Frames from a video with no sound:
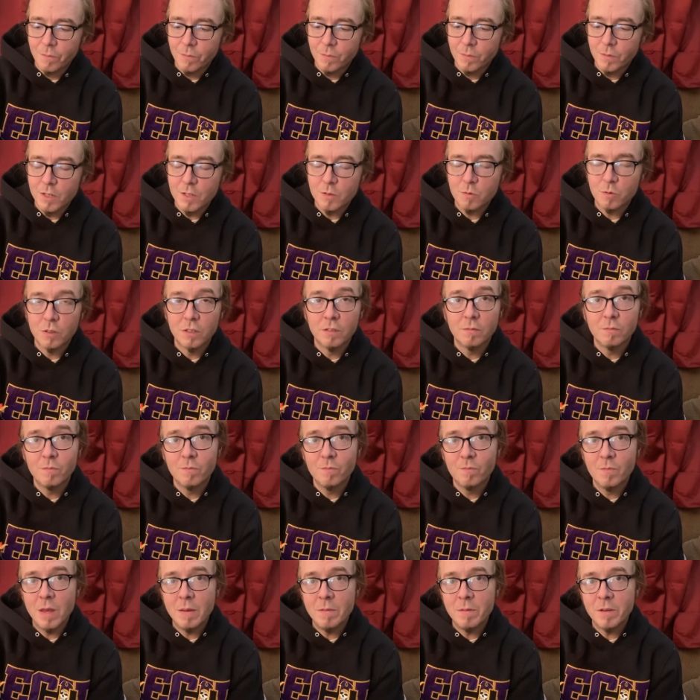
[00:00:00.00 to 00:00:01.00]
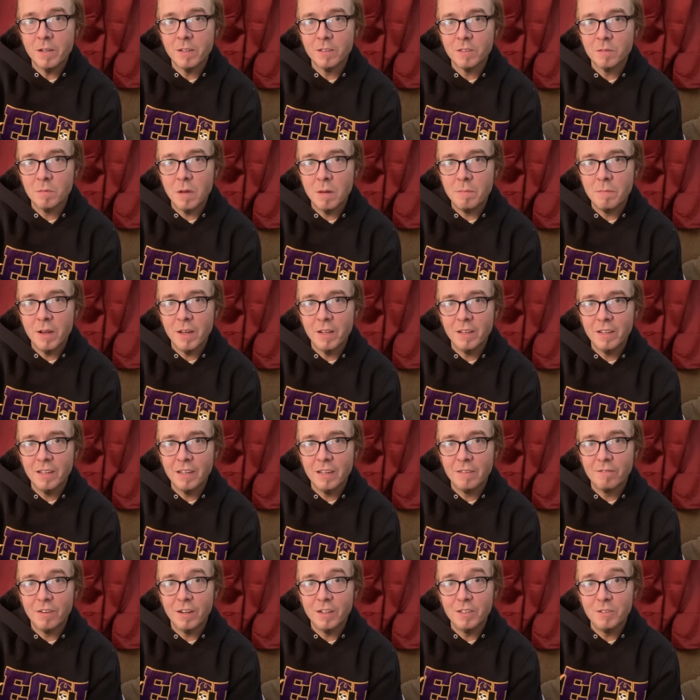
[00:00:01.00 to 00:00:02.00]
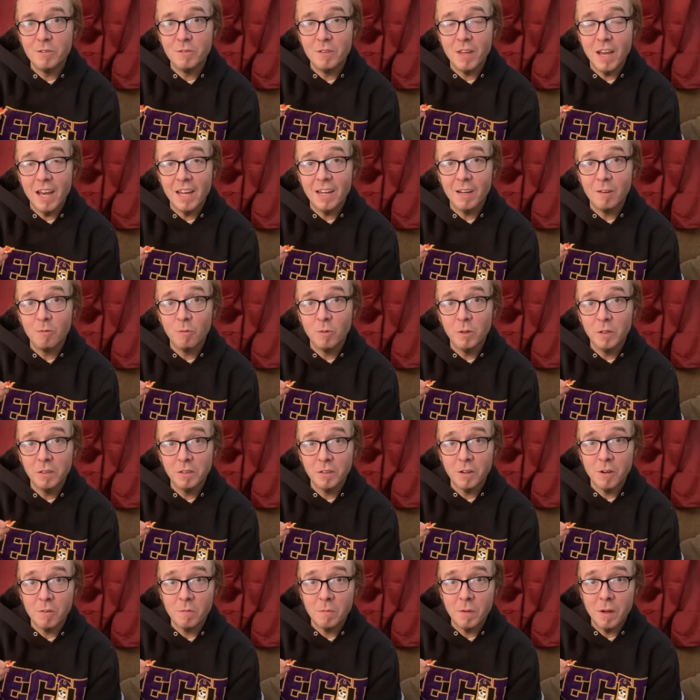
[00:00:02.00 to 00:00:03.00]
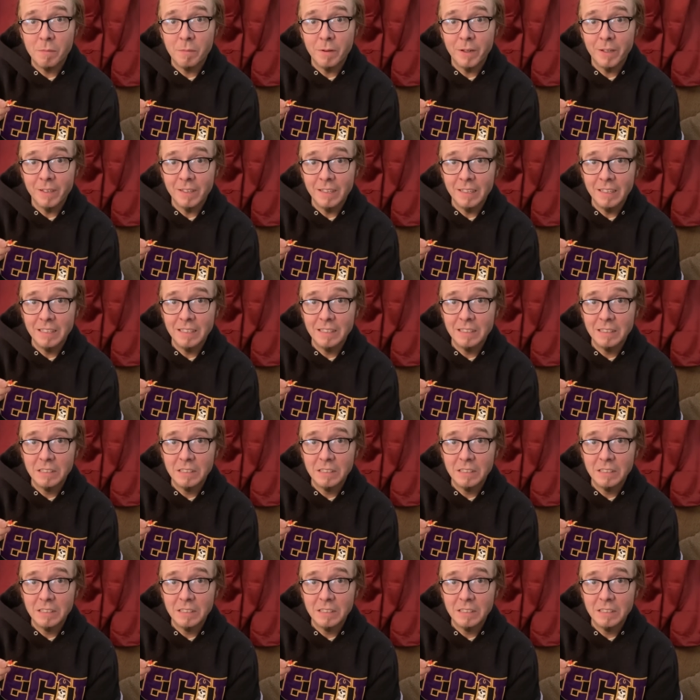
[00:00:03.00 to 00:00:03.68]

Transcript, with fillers: This one maybe goes in my belly. If I do that, it will go in my belly.